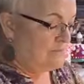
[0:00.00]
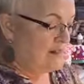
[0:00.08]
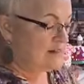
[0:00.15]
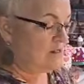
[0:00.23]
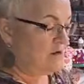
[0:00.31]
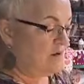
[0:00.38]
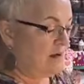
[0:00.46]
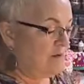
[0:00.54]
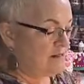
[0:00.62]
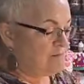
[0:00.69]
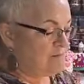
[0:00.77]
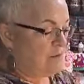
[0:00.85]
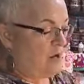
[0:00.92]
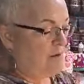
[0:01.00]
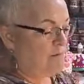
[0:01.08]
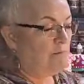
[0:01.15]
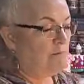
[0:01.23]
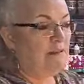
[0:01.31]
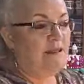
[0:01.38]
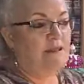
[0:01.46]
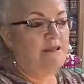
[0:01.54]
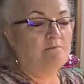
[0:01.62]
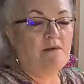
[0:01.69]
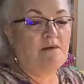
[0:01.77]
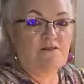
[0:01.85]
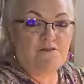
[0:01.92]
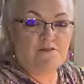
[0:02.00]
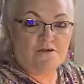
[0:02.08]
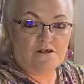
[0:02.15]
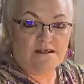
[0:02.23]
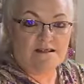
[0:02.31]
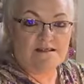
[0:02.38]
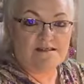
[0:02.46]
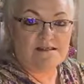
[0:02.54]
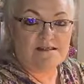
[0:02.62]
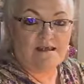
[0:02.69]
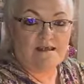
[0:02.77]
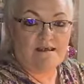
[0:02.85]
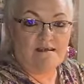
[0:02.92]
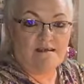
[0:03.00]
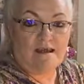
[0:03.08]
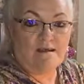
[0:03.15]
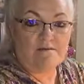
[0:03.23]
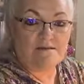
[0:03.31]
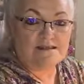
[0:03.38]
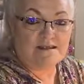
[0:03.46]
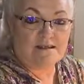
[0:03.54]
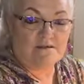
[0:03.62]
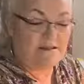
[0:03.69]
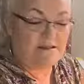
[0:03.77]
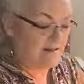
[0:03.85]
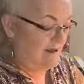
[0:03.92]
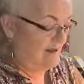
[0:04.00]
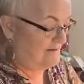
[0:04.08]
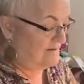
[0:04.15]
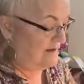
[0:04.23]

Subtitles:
So I was probably in my 30s, and I was scared to death.